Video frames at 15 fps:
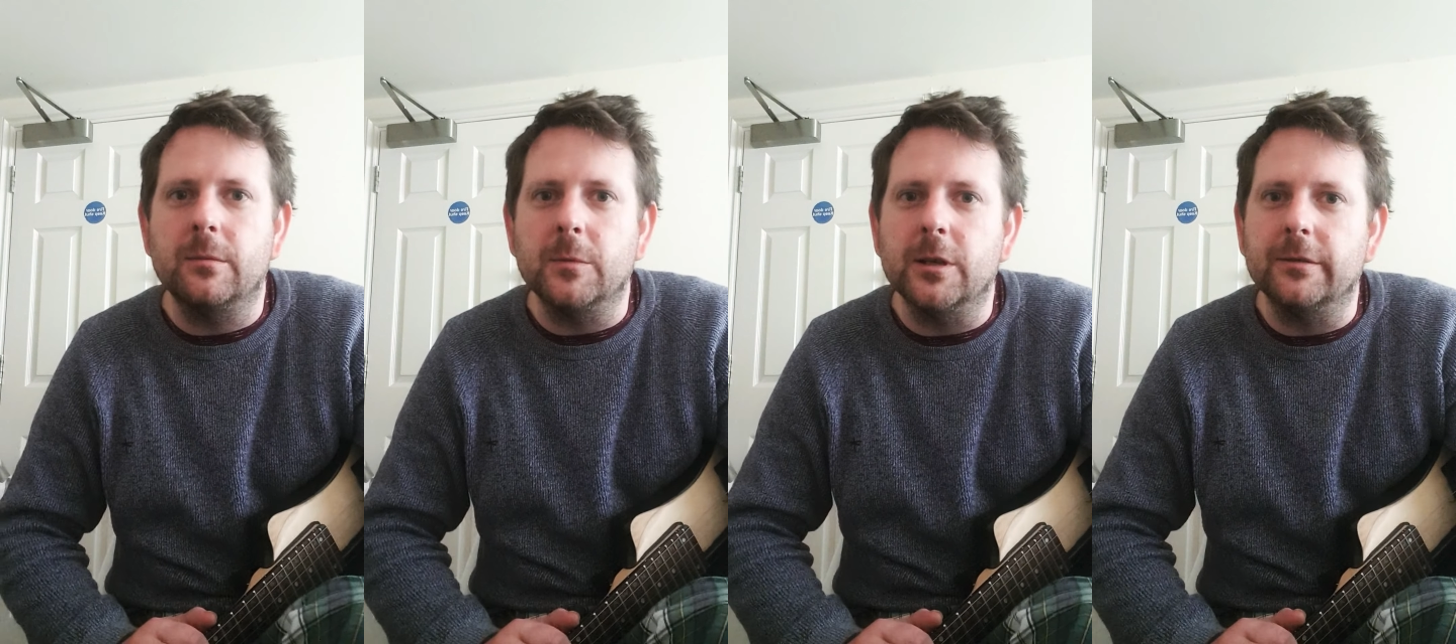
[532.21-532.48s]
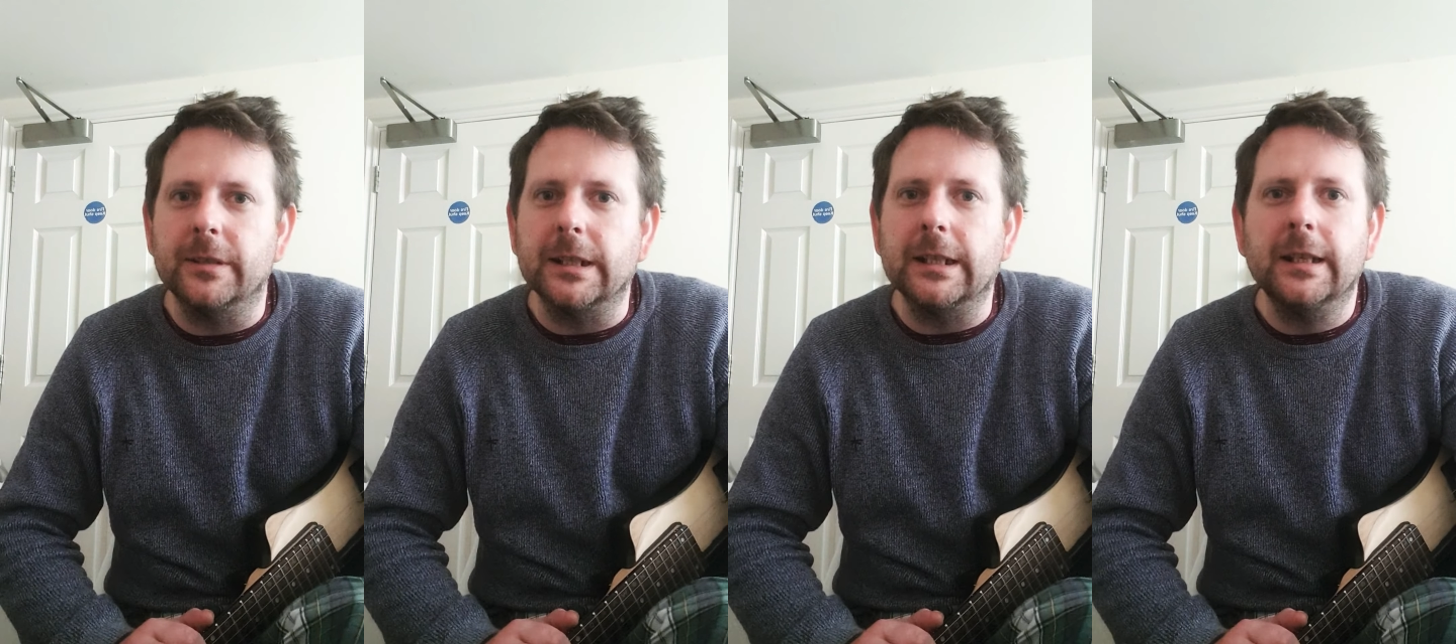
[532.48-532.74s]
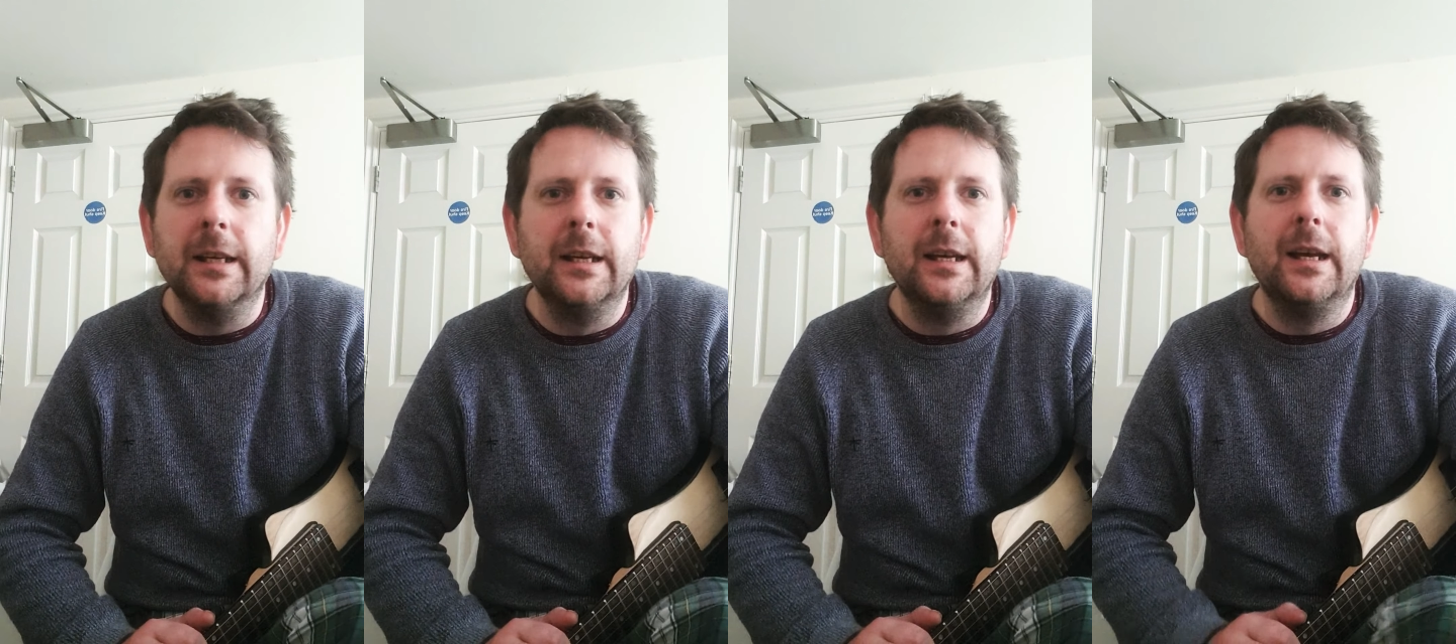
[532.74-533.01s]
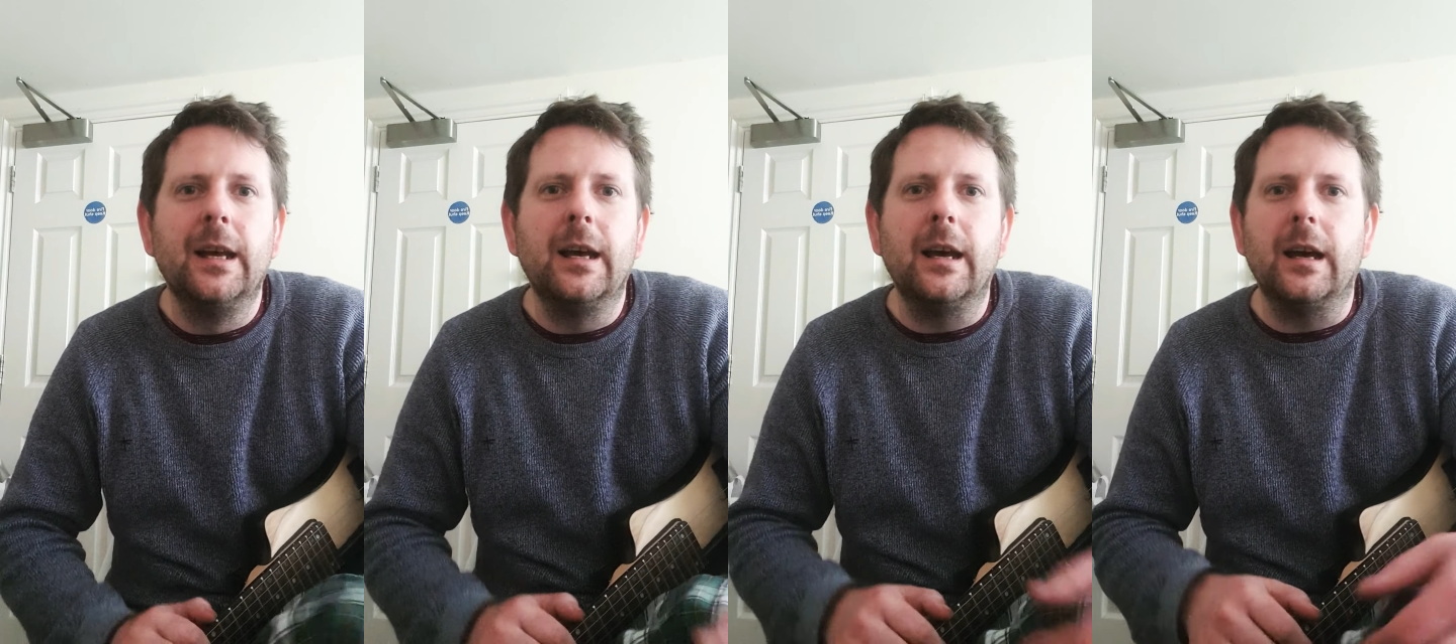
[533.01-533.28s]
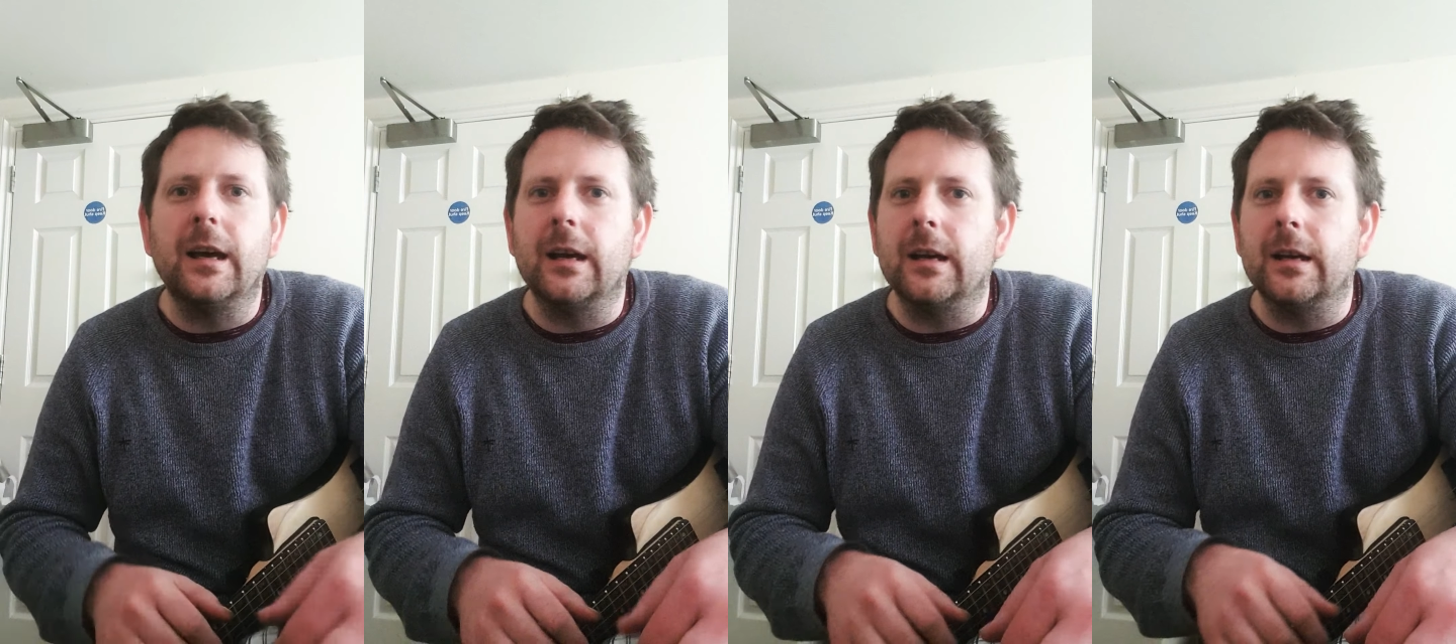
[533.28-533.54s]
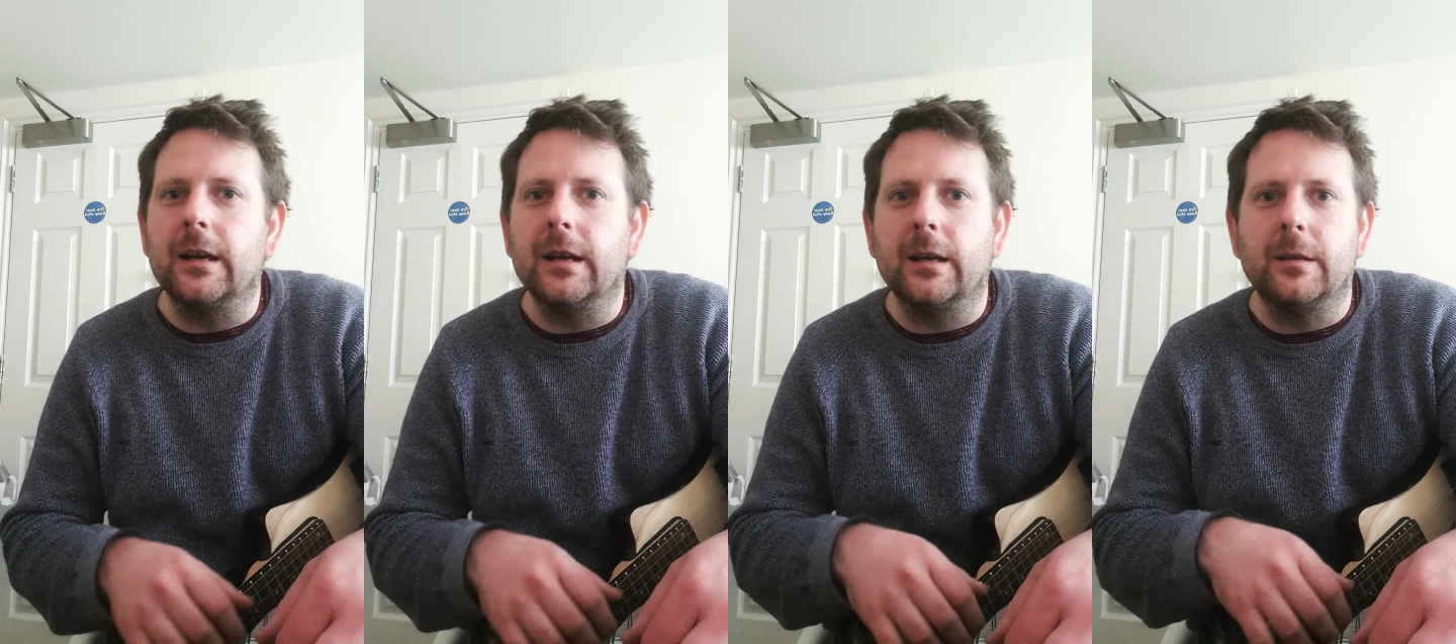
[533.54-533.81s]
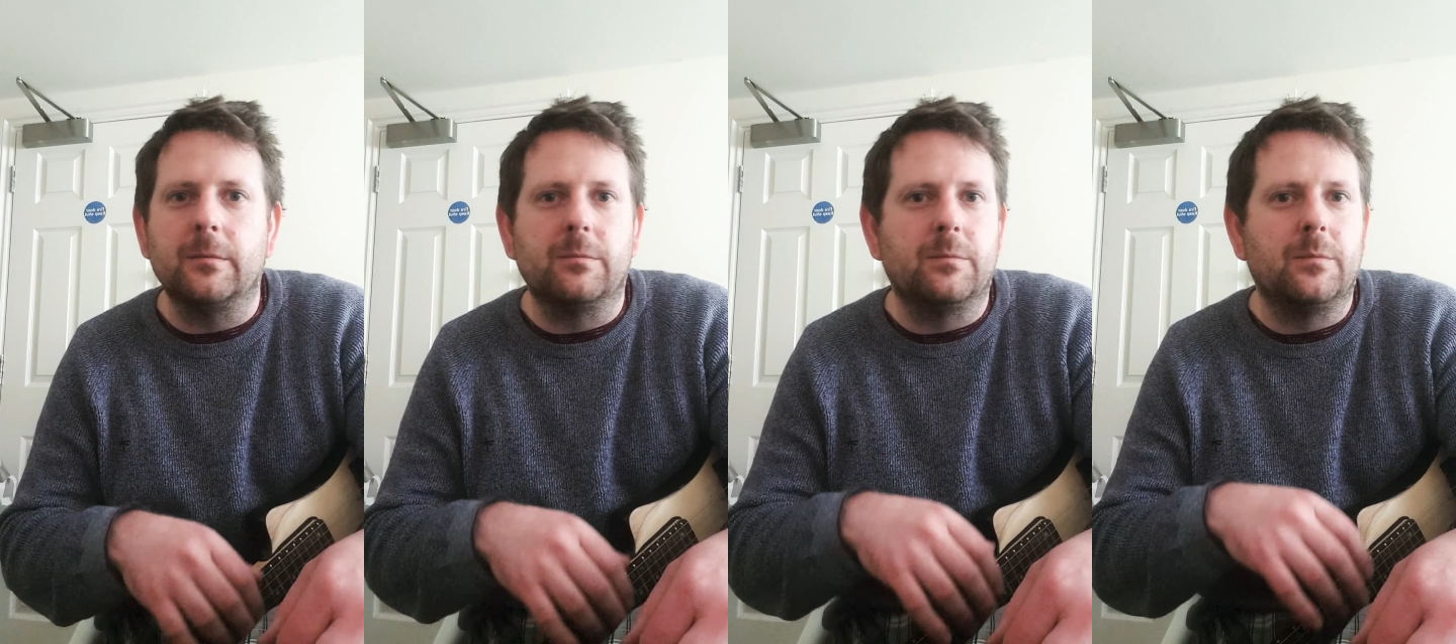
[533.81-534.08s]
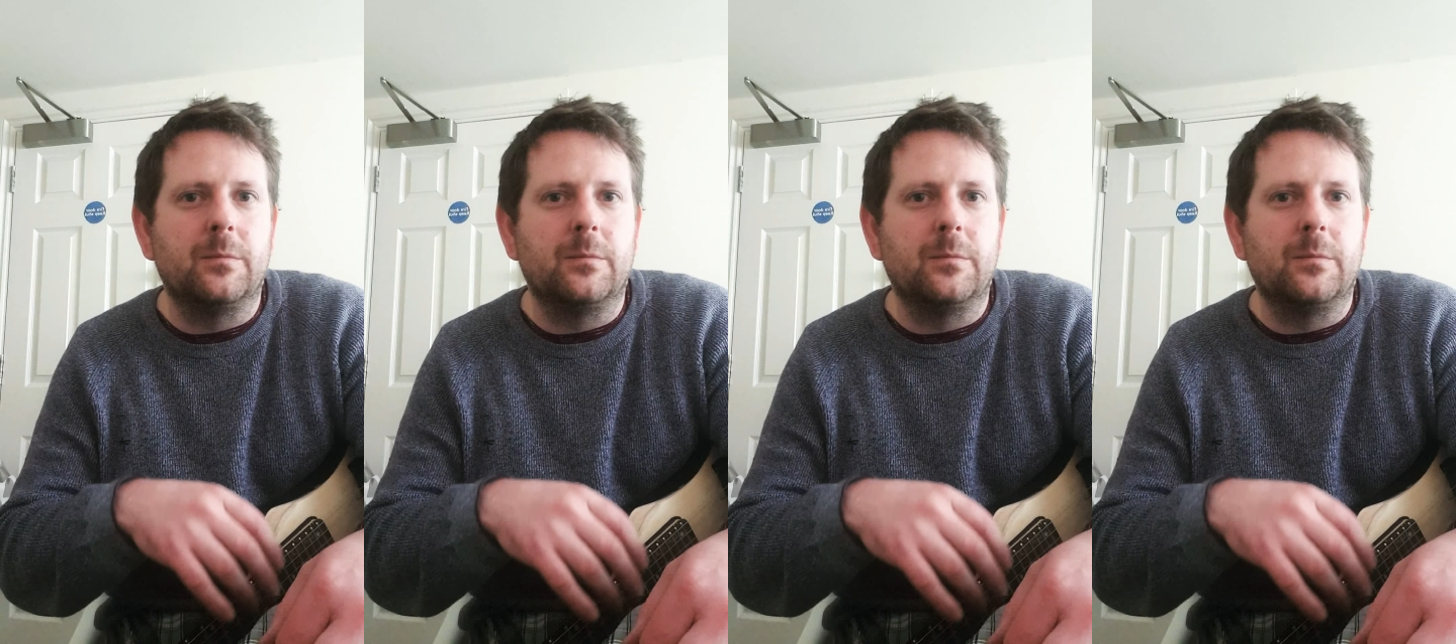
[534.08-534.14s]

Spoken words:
movie, I